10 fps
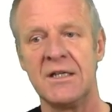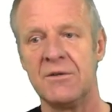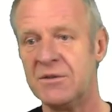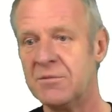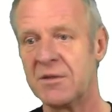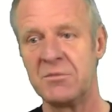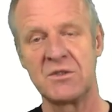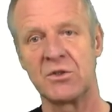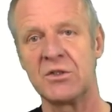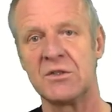At regular
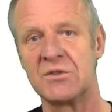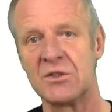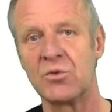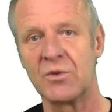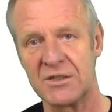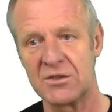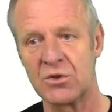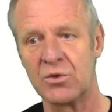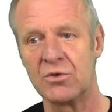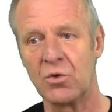intervals of
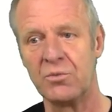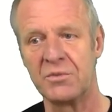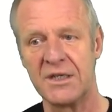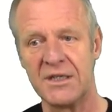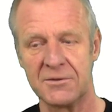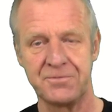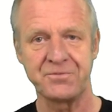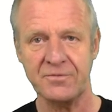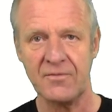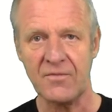perhaps 2 years or so,